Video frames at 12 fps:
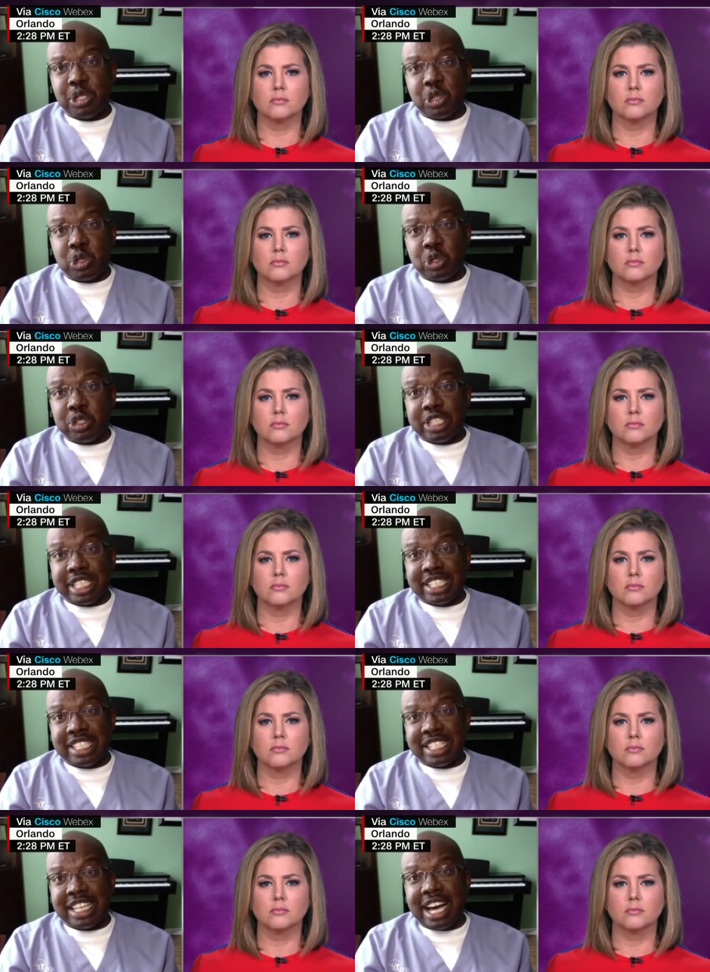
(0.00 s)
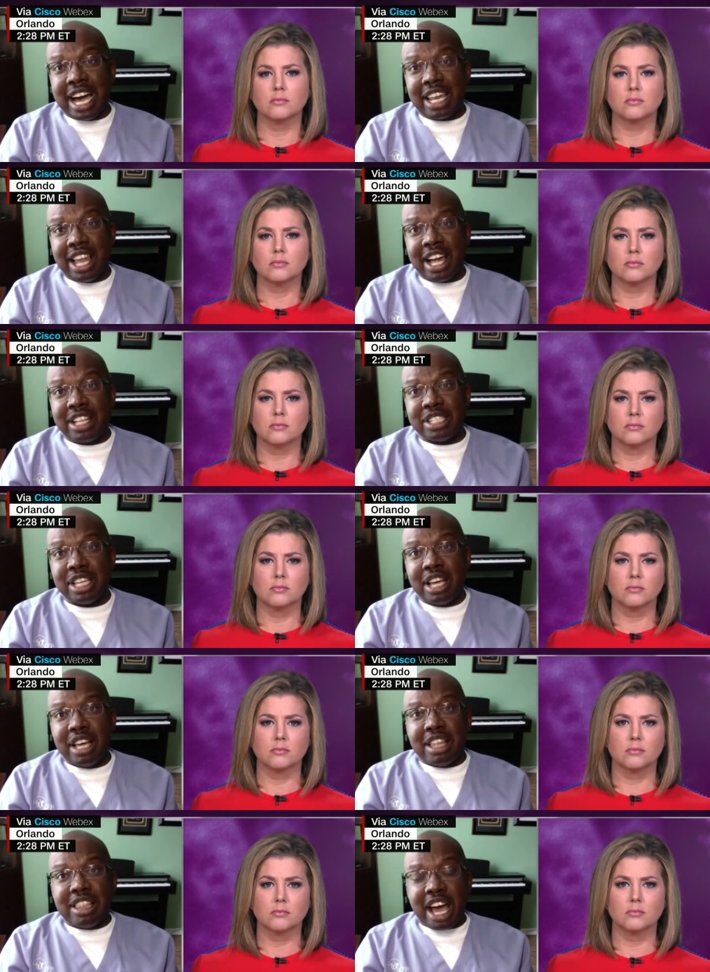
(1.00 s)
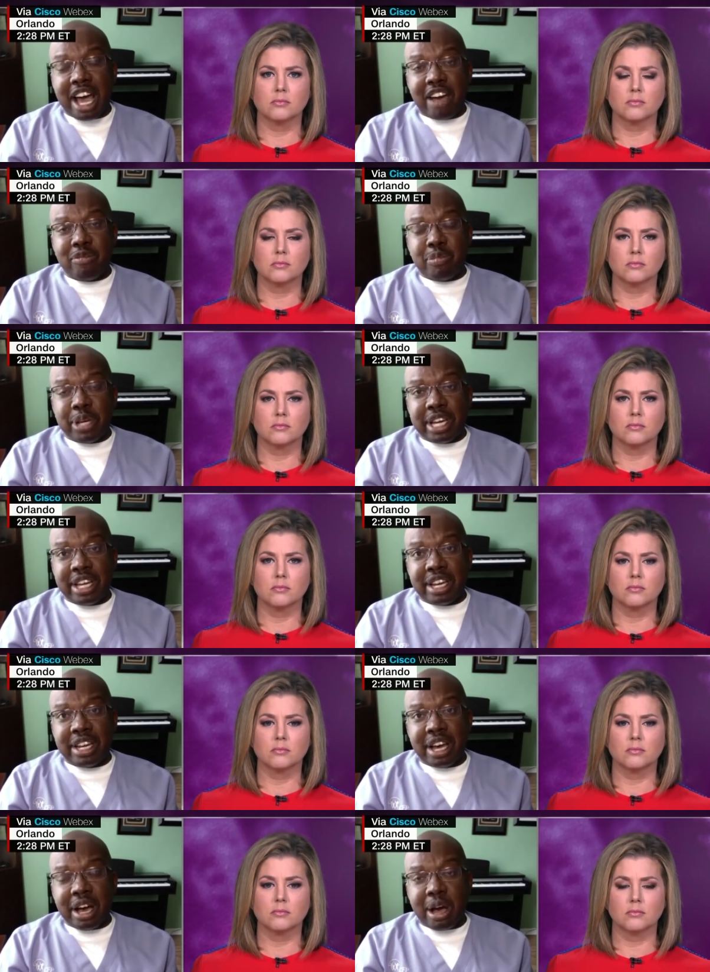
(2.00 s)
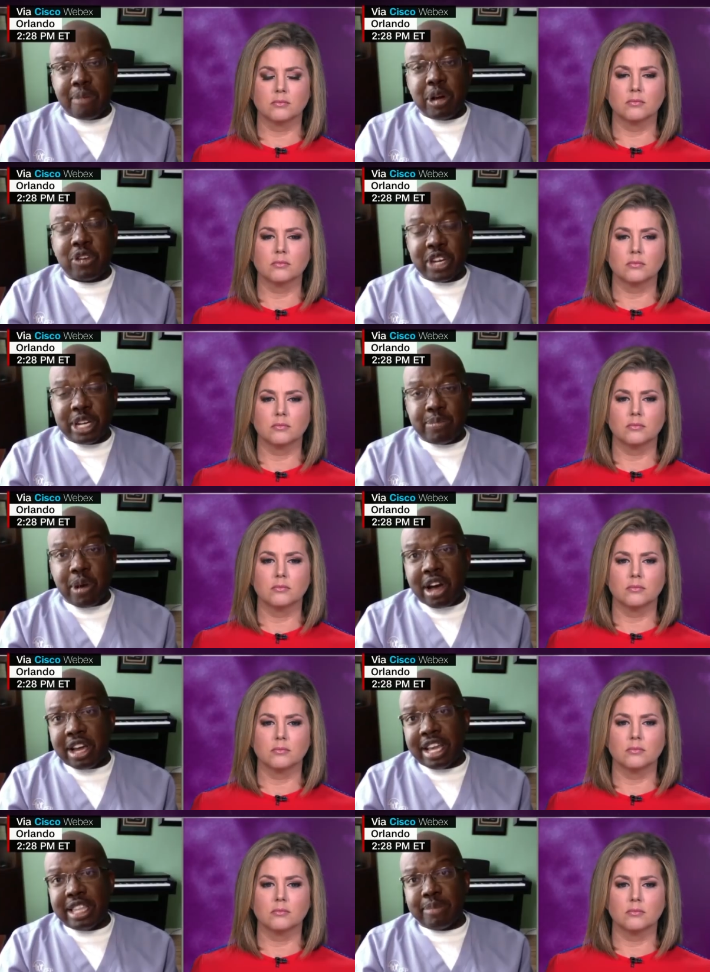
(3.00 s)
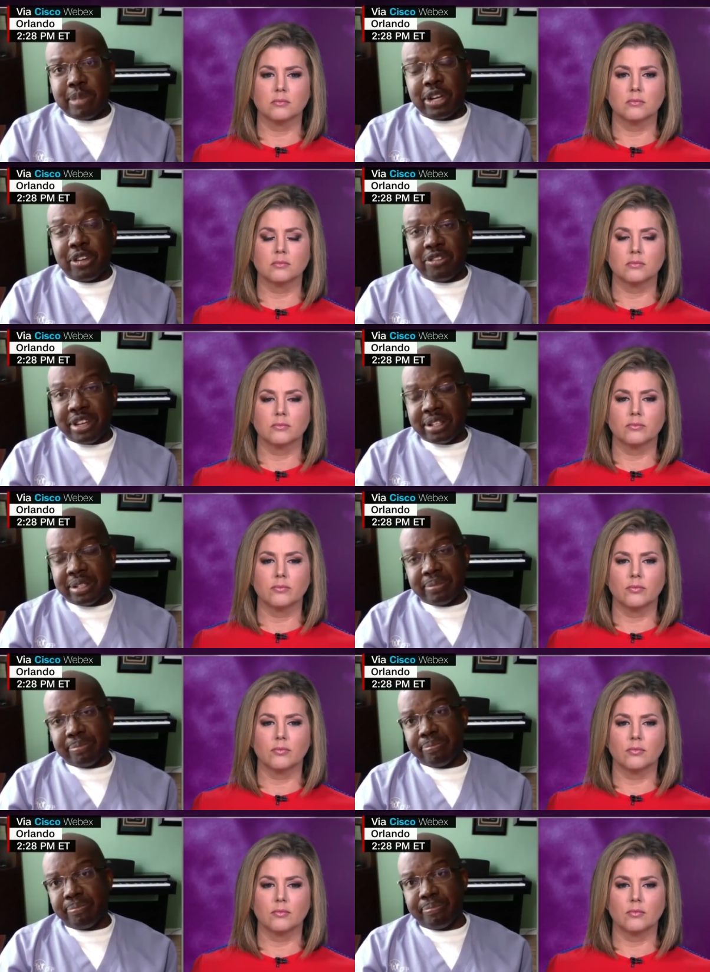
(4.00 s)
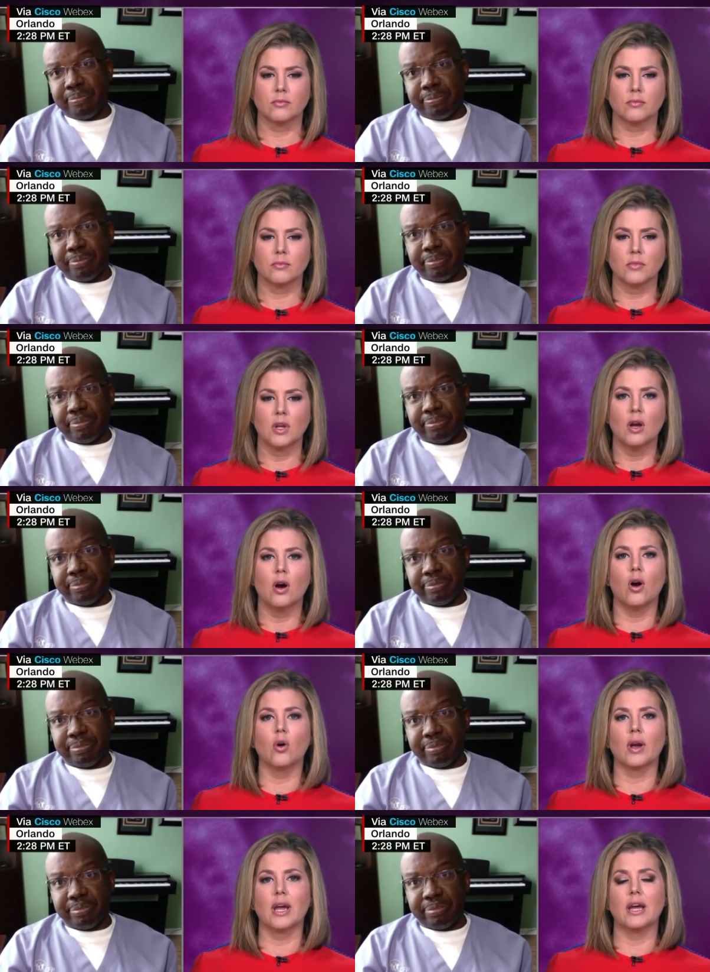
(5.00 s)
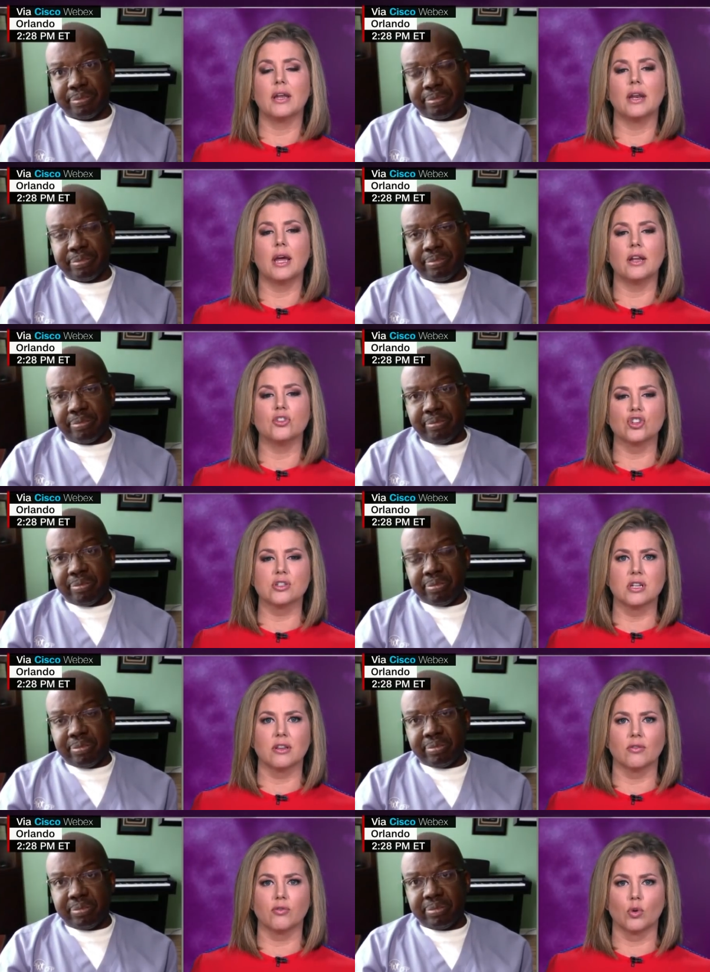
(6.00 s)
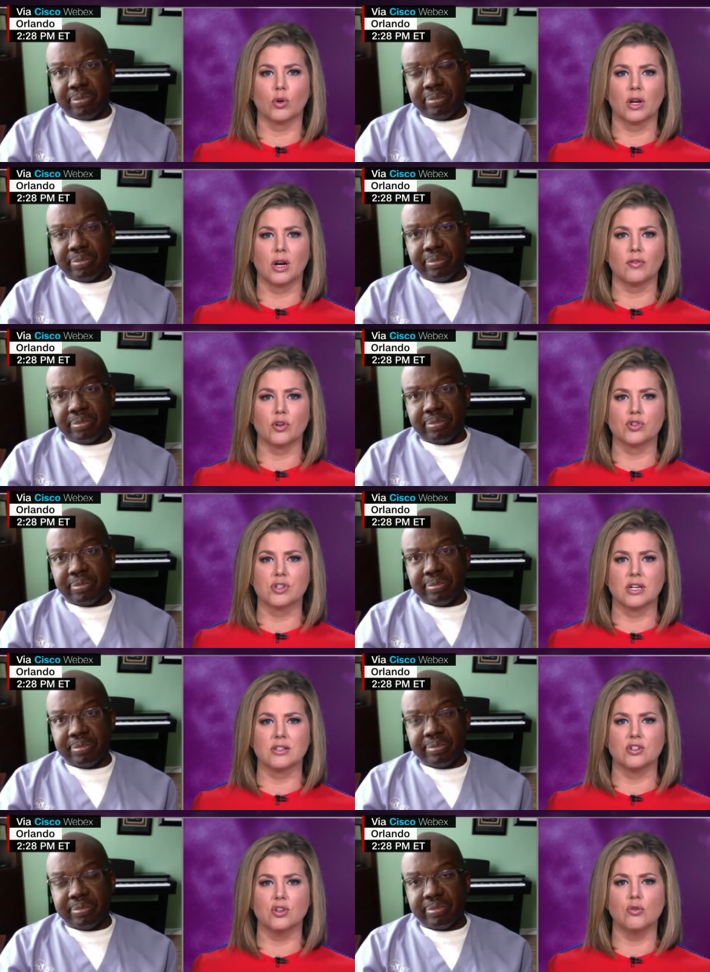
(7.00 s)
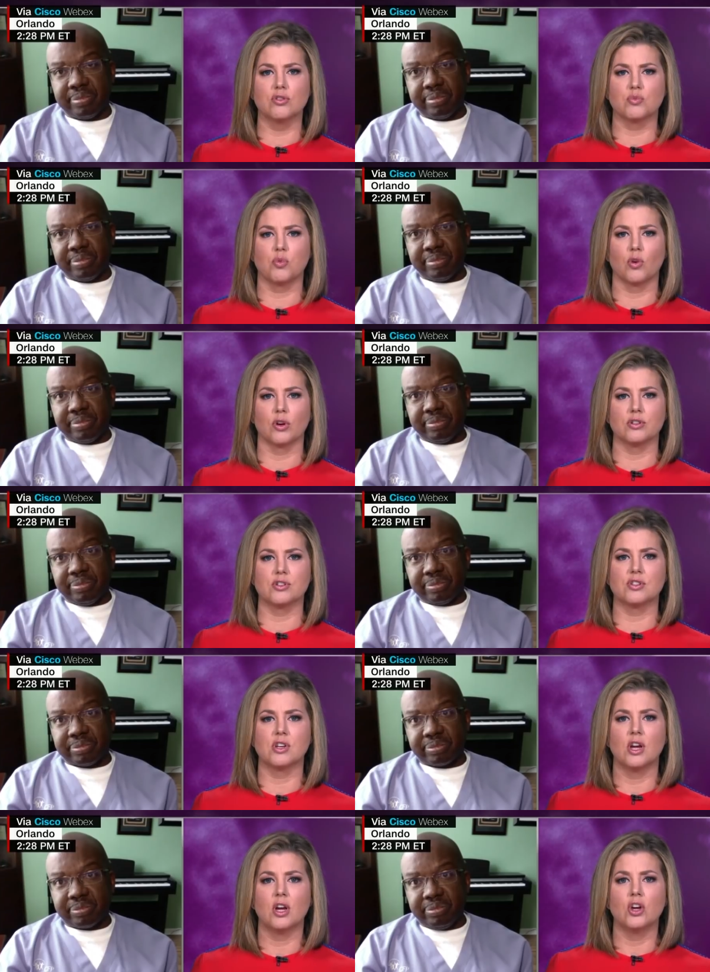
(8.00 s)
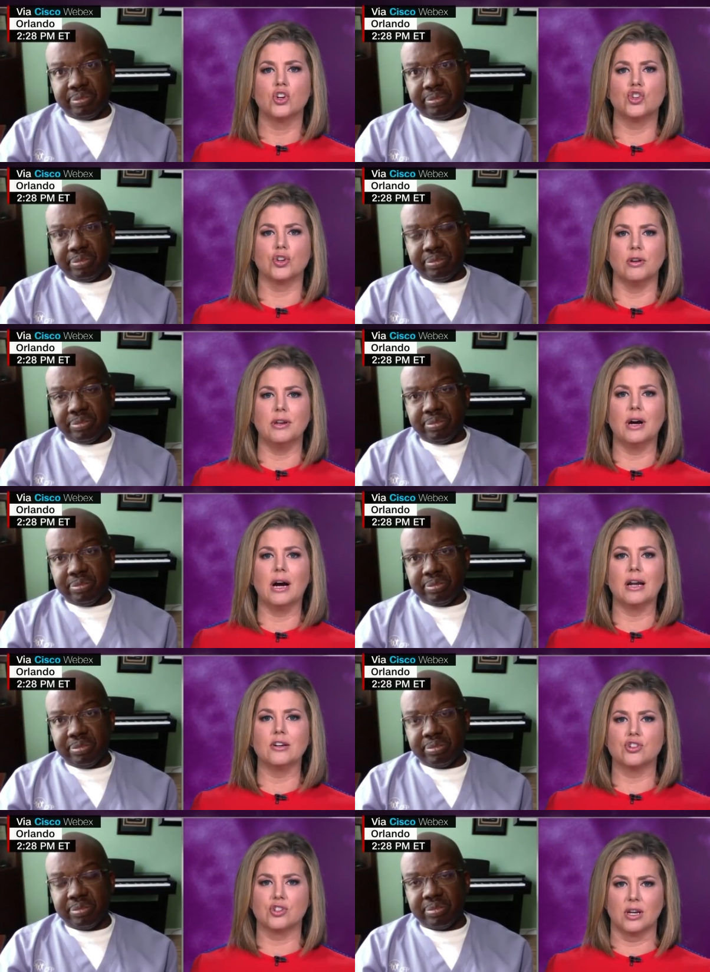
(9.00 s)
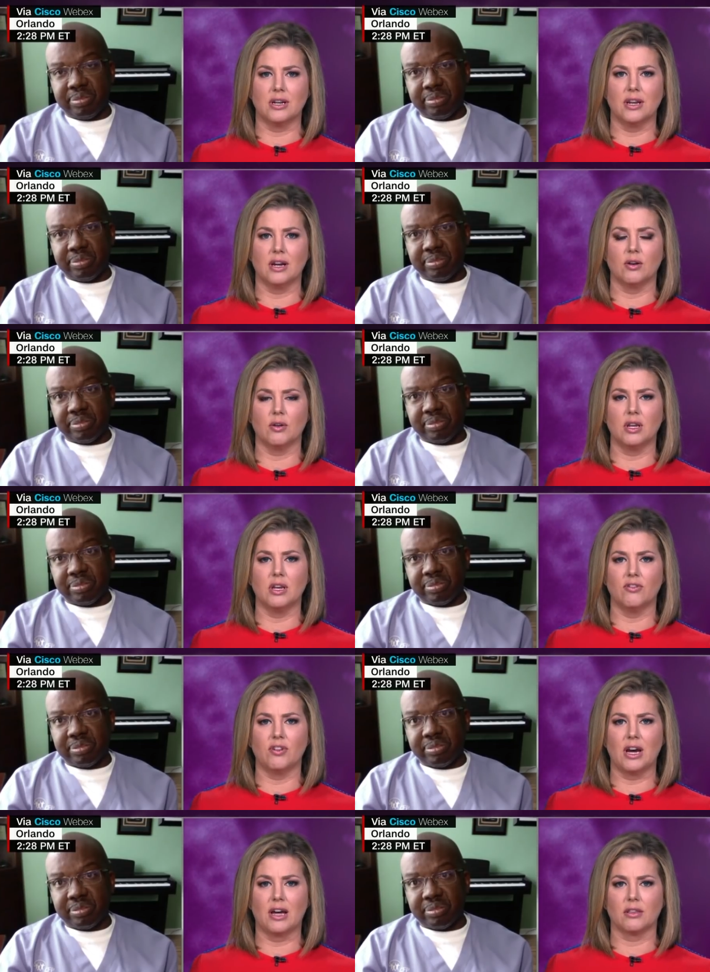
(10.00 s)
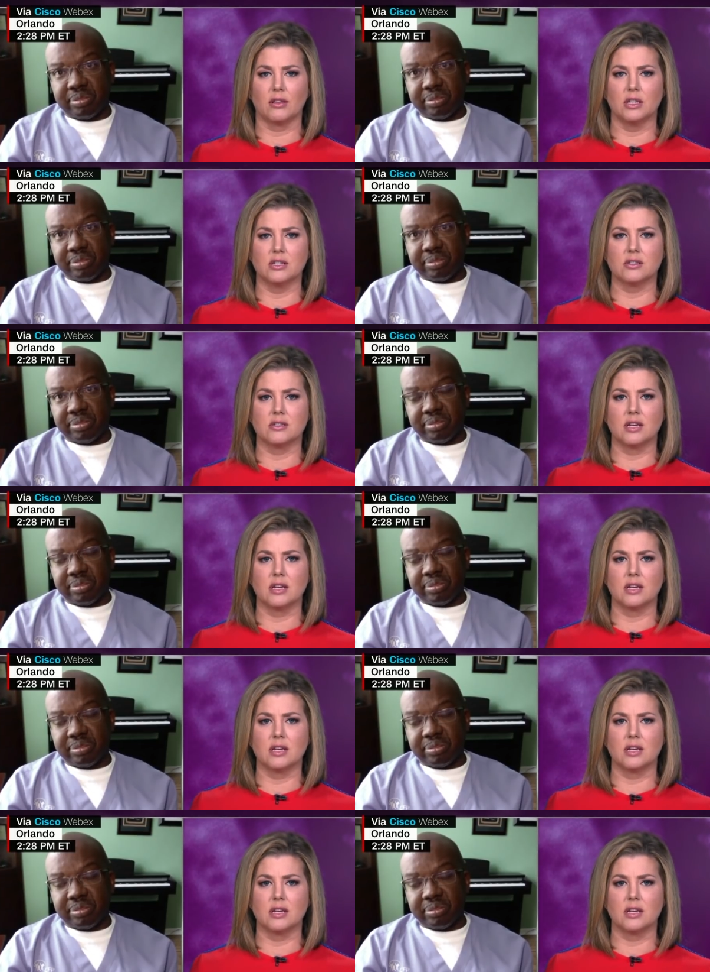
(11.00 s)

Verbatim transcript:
Speaker 1: social distancing guidelines that have been um, agreed upon in the medical field.
Speaker 2: Okay, and, and just in the Florida governor says youth sports should not shut down if athletes